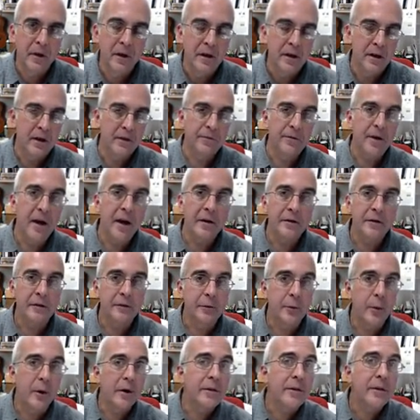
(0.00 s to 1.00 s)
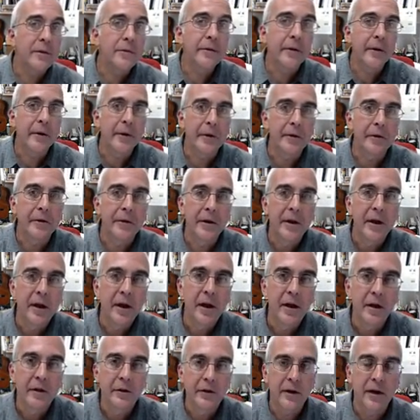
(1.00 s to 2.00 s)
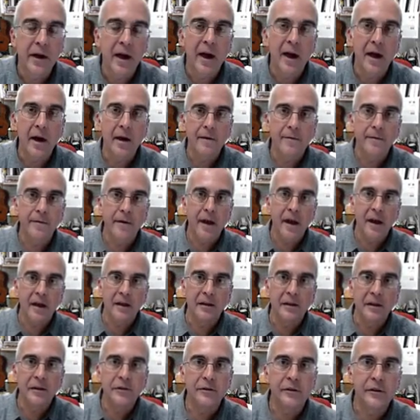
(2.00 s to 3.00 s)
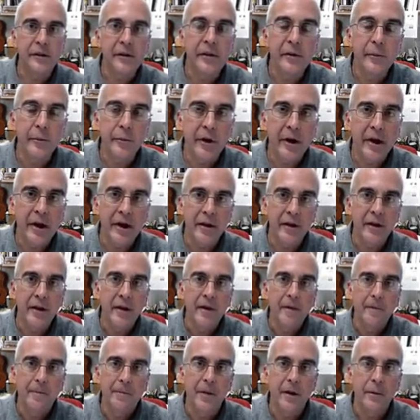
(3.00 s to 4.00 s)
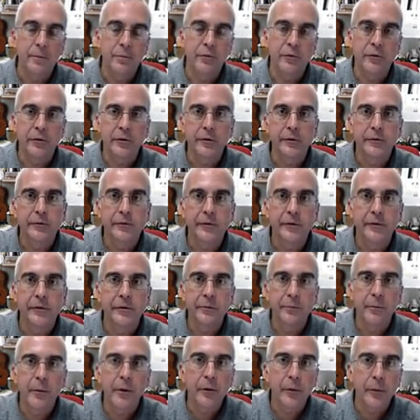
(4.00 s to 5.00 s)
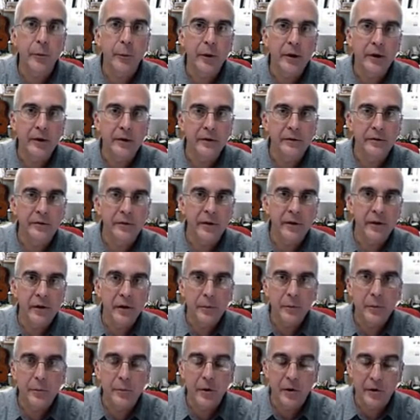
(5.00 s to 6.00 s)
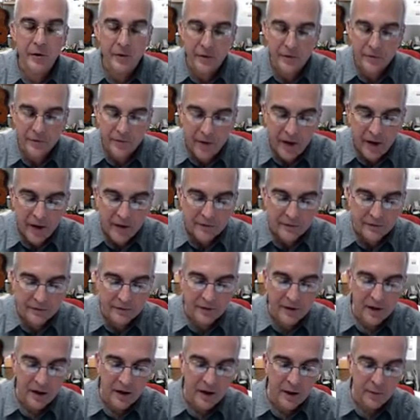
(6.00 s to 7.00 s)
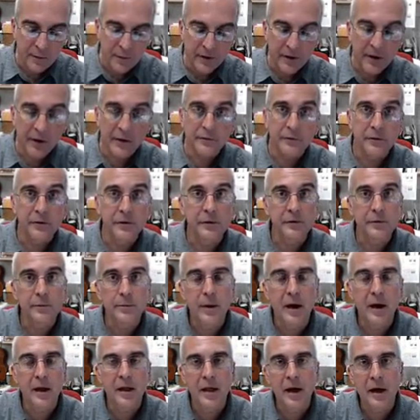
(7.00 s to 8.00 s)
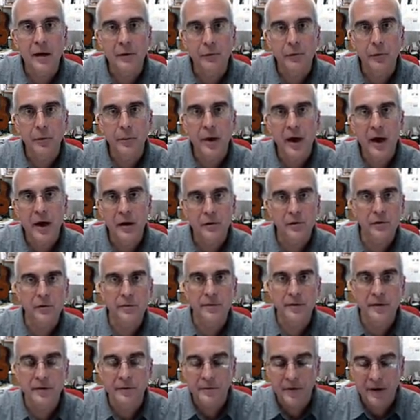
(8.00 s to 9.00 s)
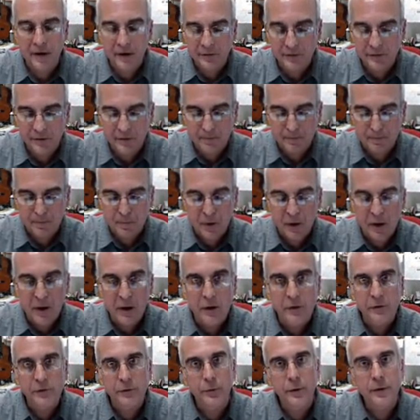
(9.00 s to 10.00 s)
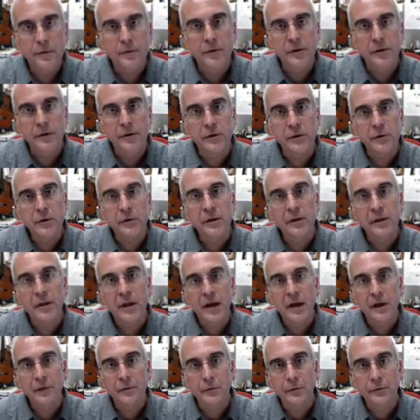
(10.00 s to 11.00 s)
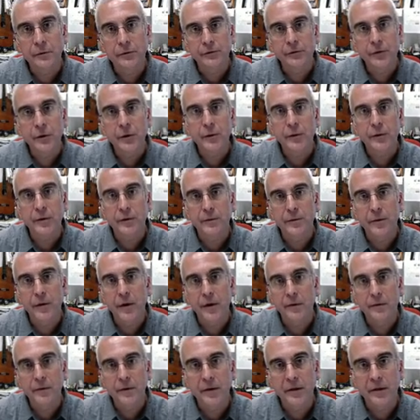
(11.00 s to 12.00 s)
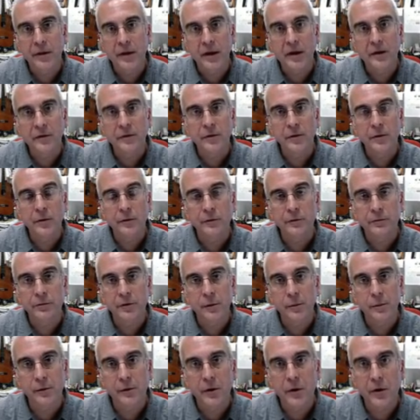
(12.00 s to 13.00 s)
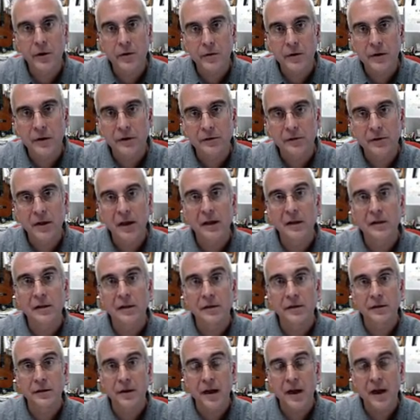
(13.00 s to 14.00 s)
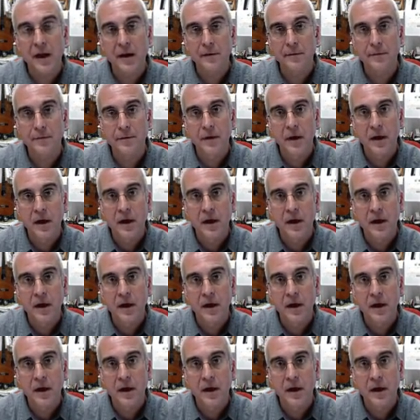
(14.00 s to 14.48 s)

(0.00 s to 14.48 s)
In fact, it's quite difficult to have a lesion in the brain that produces motor weakness in the upper part of the face because of this bilateral pattern of innervation. So even a unilateral stroke involving the anterior cerebral artery is likely to have